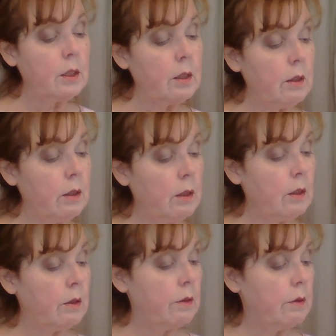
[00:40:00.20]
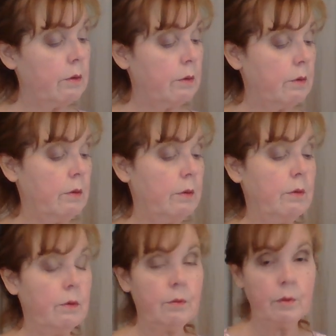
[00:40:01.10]
the
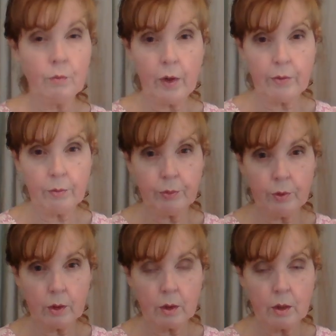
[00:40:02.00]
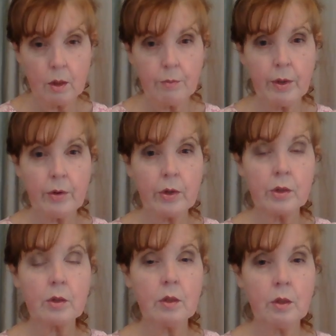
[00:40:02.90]
weather book by Eric
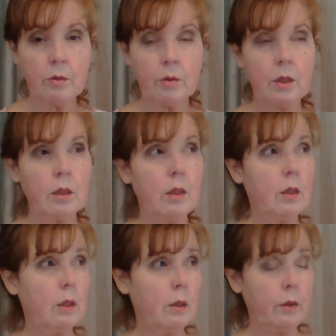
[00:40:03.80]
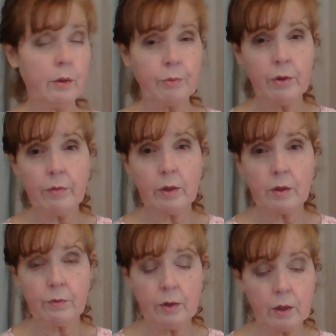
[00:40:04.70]
Sloane uh, in the
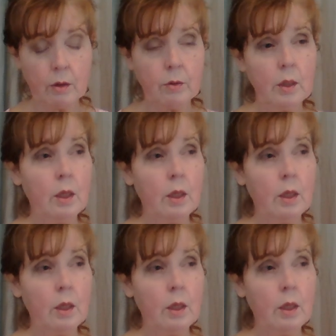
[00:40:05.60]
previous video